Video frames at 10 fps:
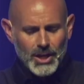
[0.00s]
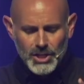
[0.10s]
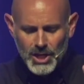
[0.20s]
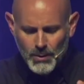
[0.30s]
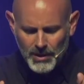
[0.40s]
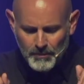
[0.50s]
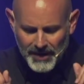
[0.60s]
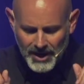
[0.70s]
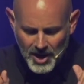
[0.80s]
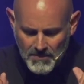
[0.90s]
you would
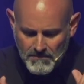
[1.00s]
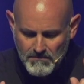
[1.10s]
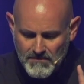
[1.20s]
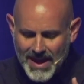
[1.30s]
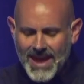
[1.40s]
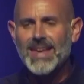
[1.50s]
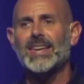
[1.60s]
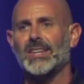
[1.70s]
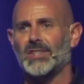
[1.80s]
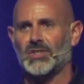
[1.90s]
be
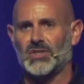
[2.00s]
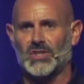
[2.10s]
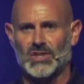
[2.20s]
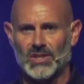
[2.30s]
amazed.